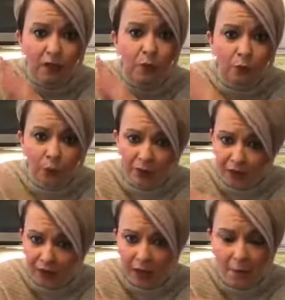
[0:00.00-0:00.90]

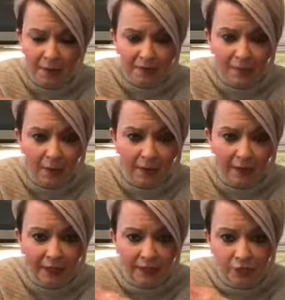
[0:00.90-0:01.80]

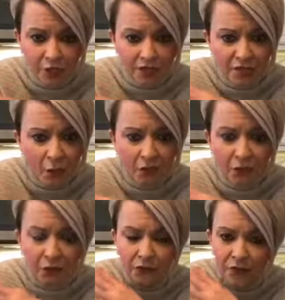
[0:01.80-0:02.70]
and I just don't
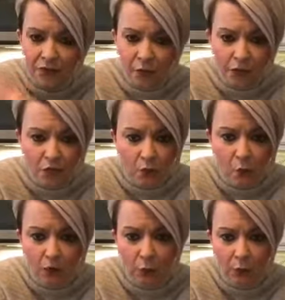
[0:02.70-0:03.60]
feel near as
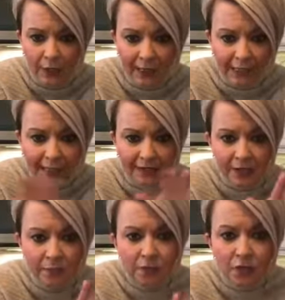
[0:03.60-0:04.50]
swollen when I eat.
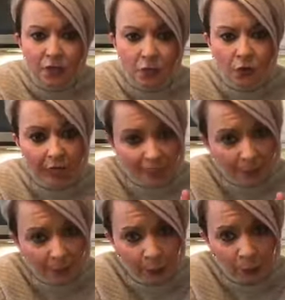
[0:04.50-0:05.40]
So that's
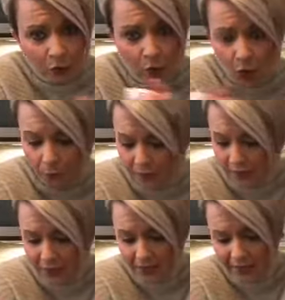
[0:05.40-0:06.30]
my protocol.
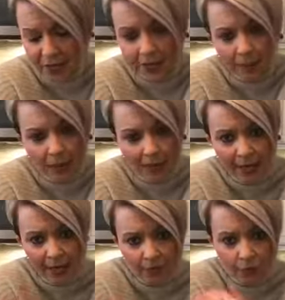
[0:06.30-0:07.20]
Every time I
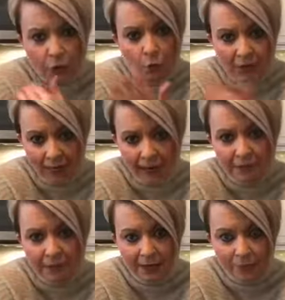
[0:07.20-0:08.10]
have, you know, when I have
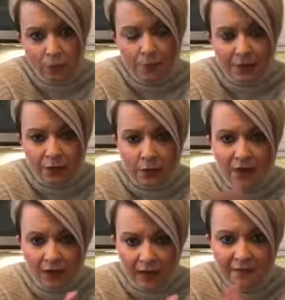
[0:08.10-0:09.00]
my full meals,
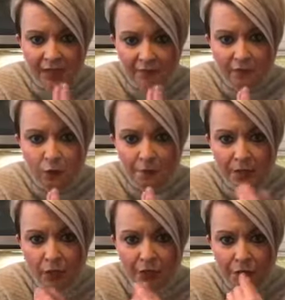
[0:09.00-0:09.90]
I'll have that full
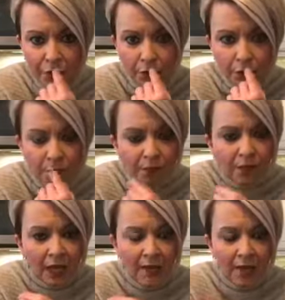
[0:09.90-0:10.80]
meal at noon,
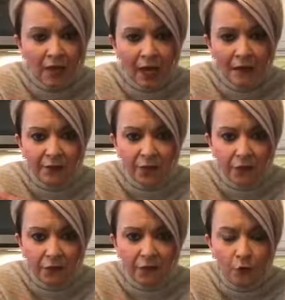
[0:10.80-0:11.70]
and then I'll have
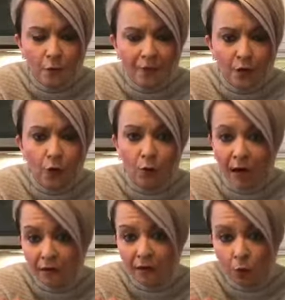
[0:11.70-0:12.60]
another full meal
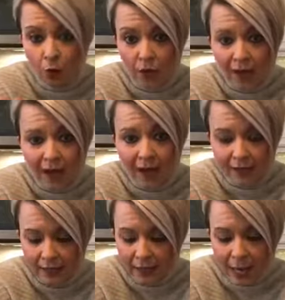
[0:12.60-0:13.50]
around 4
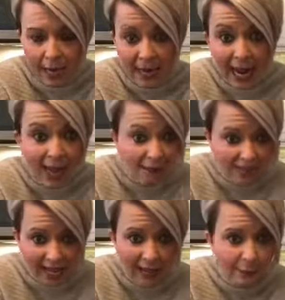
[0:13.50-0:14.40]
o'clock. I have
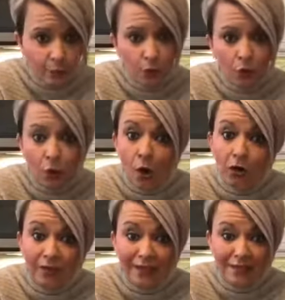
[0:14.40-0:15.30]
that protocol
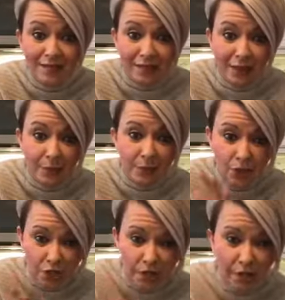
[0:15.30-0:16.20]
of enzymes,
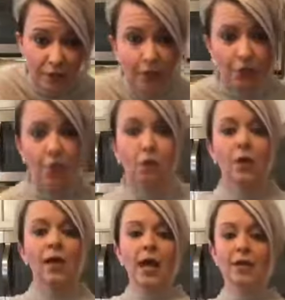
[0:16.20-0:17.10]
just to let you know.
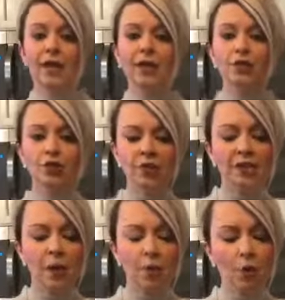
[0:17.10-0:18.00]
And then I usually
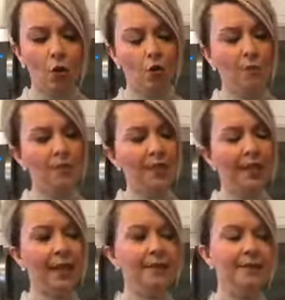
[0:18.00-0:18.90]
come home,
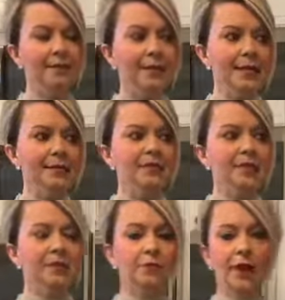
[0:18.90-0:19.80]
and in the
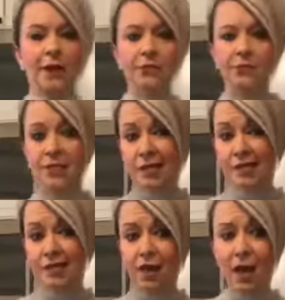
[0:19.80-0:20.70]
evening around 6
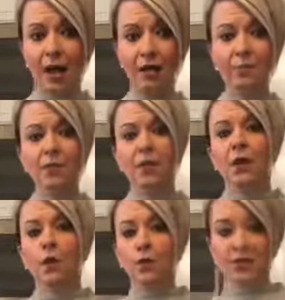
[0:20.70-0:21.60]
o'clock
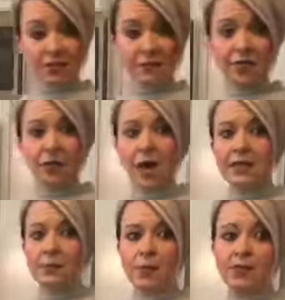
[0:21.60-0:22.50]
or 7
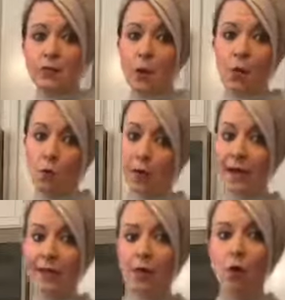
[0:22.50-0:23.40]
o'clock, depends upon when
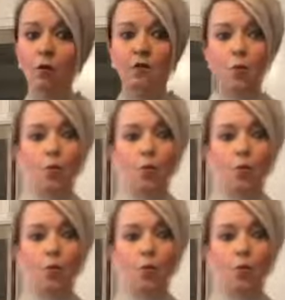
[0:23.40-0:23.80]
I get home from